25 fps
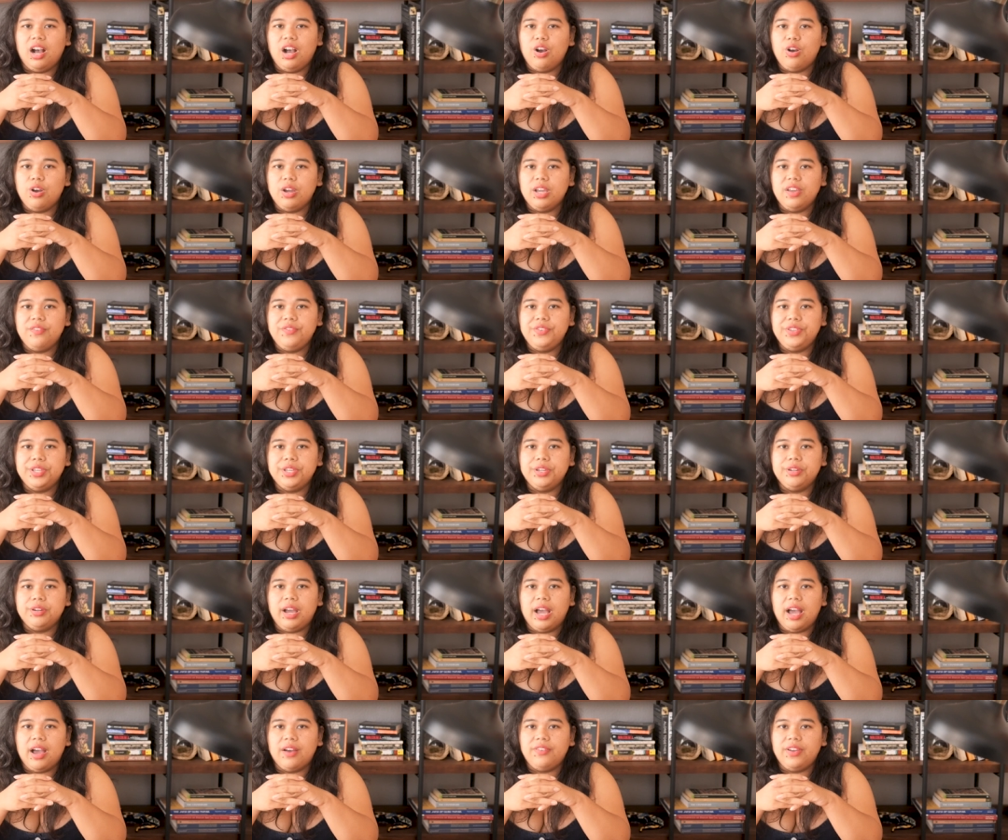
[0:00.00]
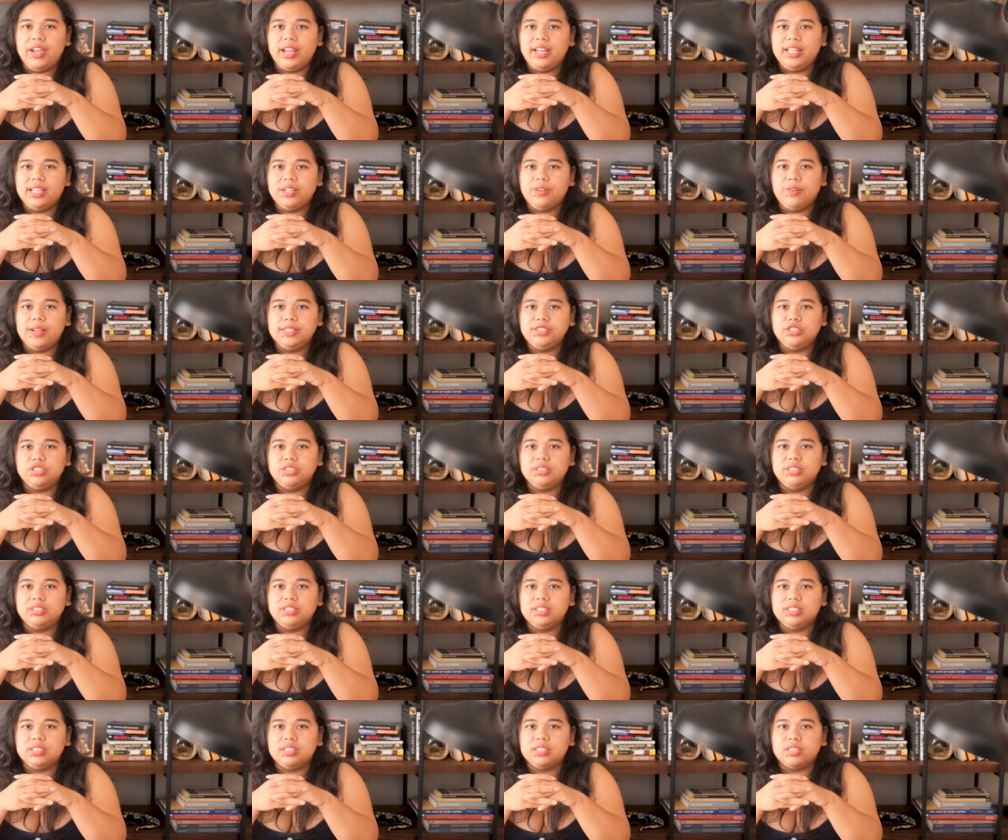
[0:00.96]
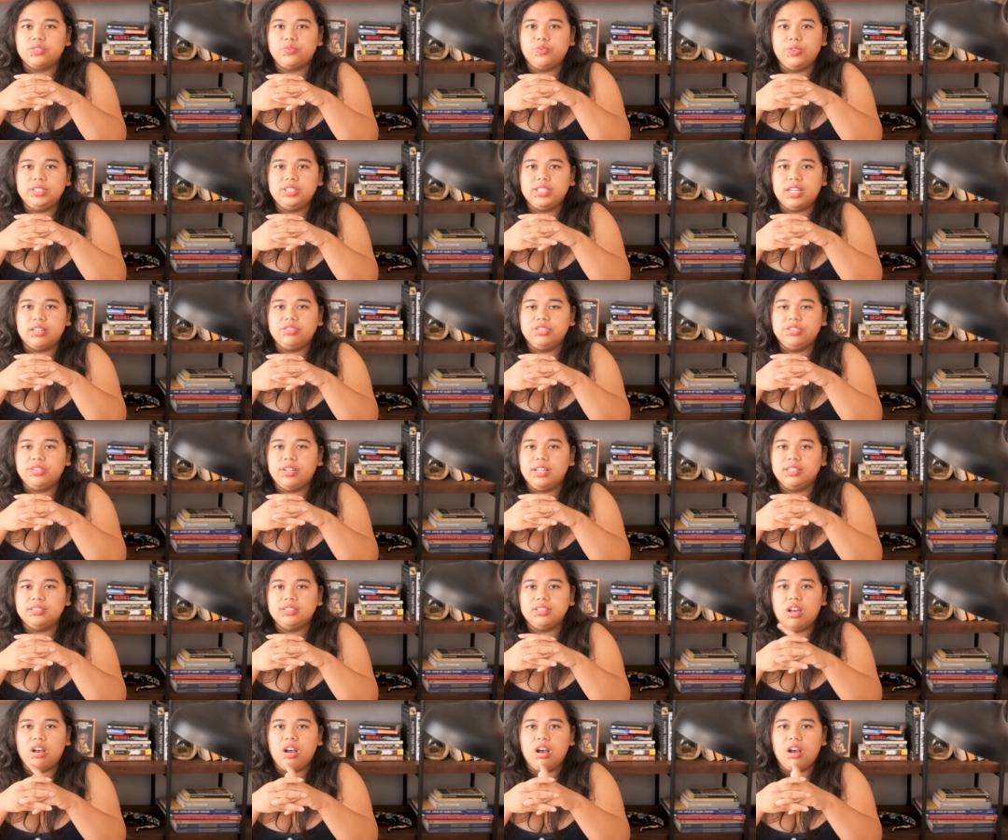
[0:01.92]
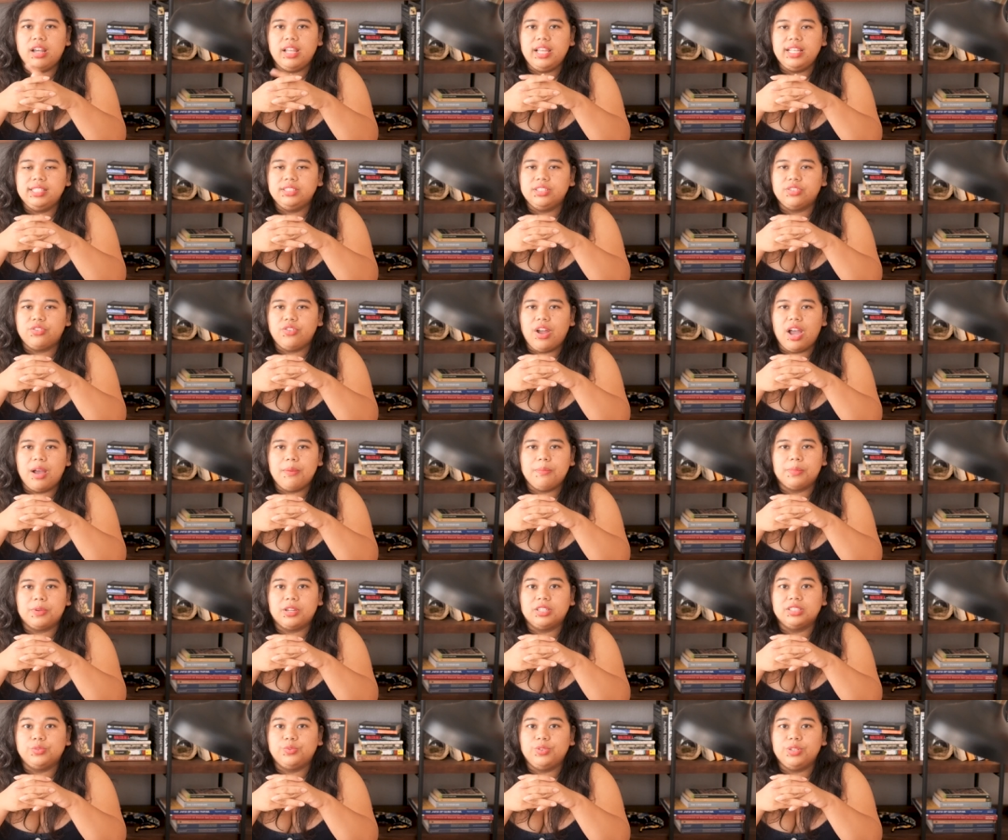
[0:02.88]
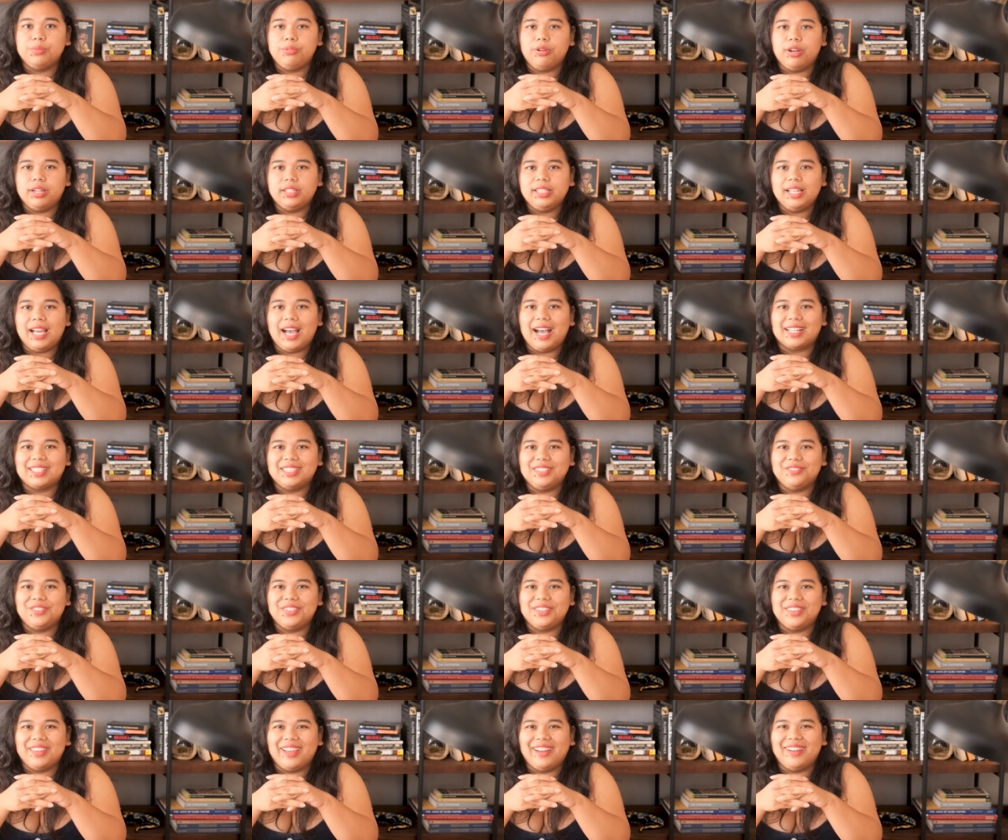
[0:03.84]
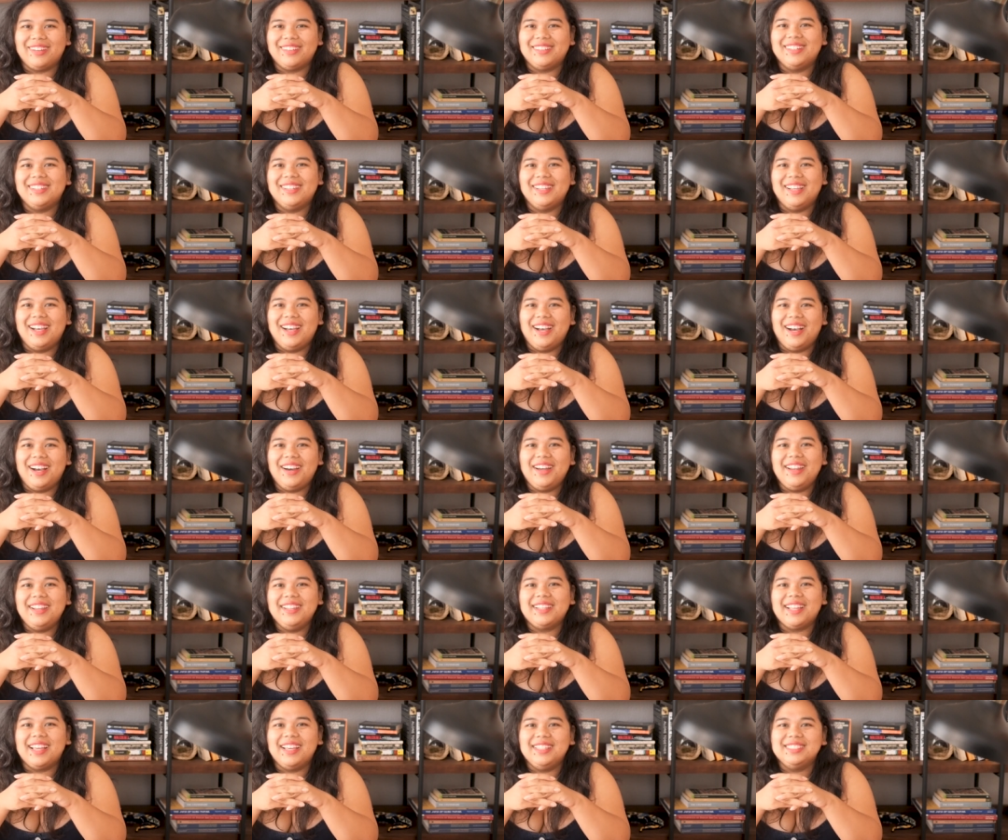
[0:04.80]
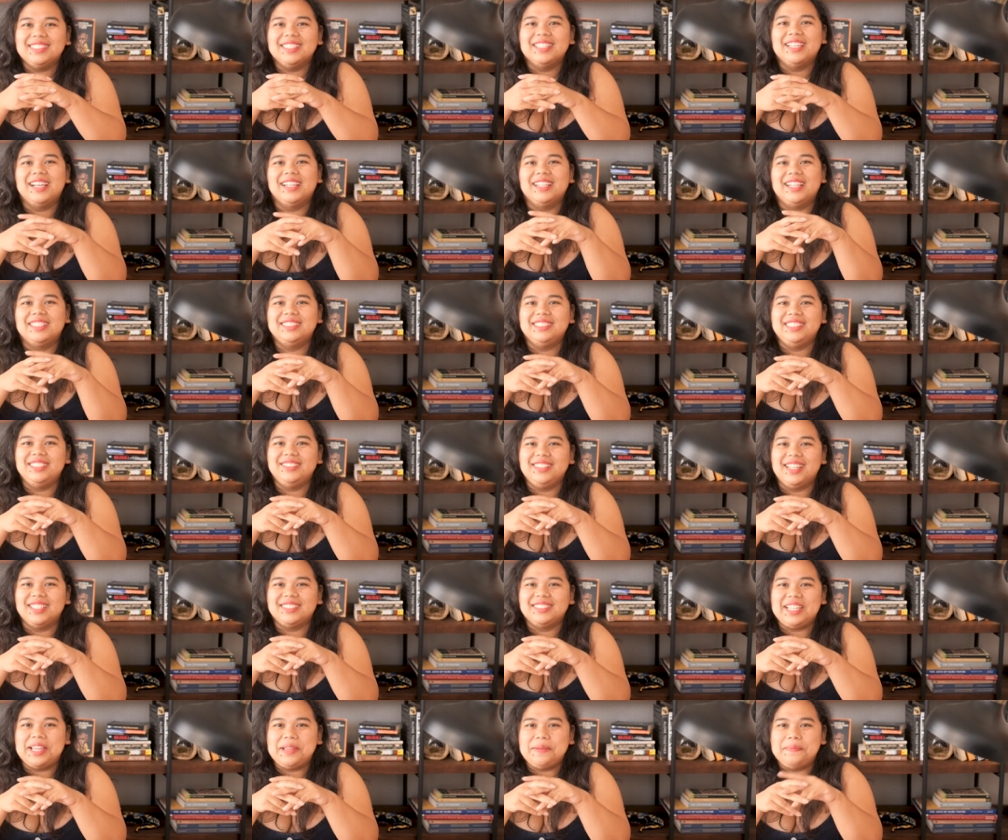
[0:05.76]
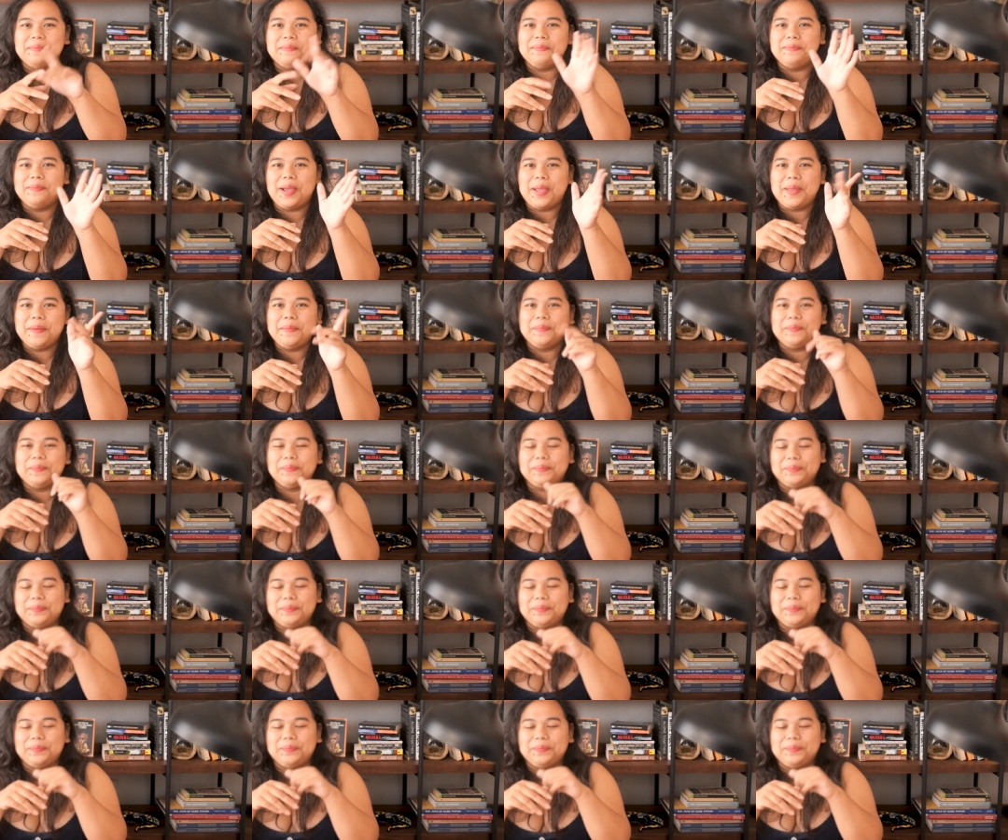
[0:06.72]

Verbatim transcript: or if you have any questions, just reach out to us on Instagram because we're pretty active in there. All right, guys, see you next time. Bye.